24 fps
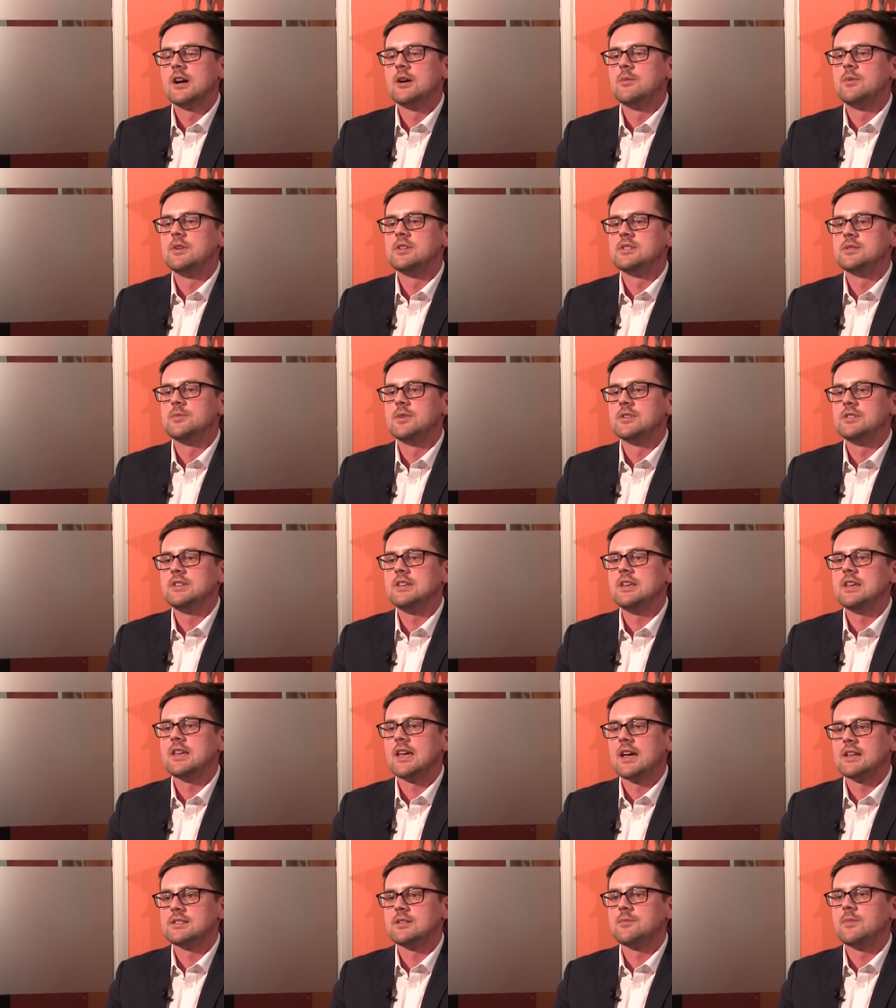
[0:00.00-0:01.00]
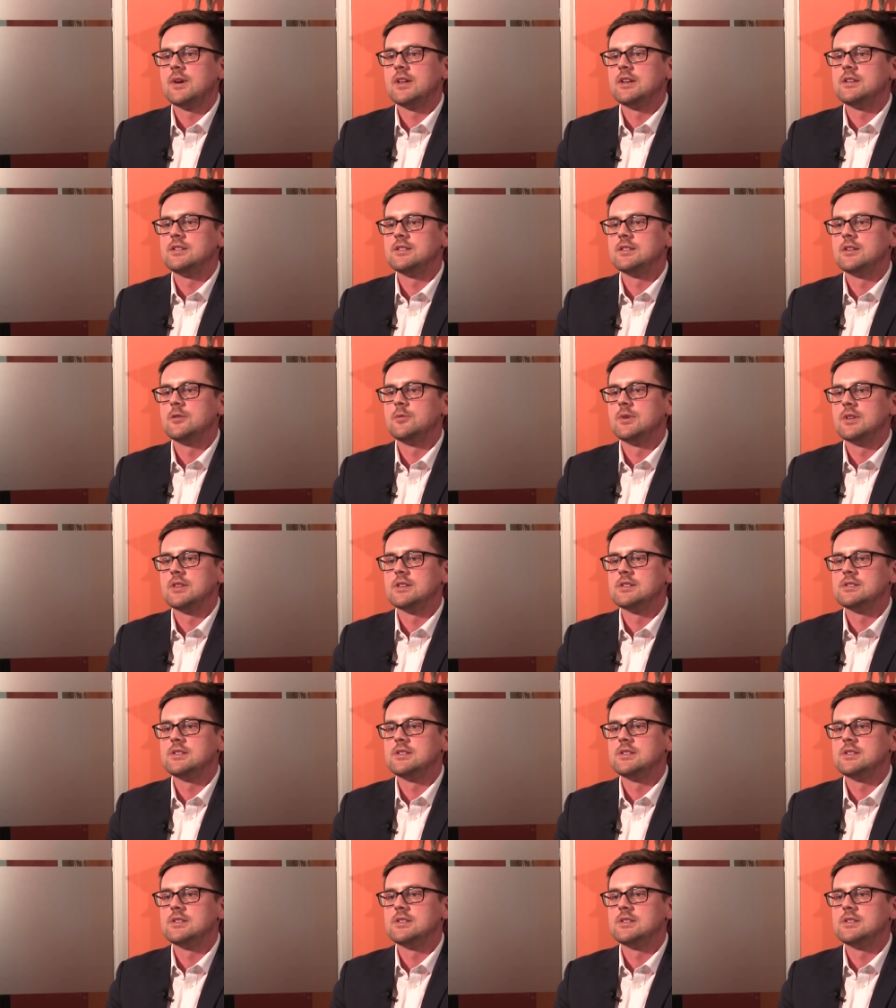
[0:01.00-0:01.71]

Global is a boutique asset manager with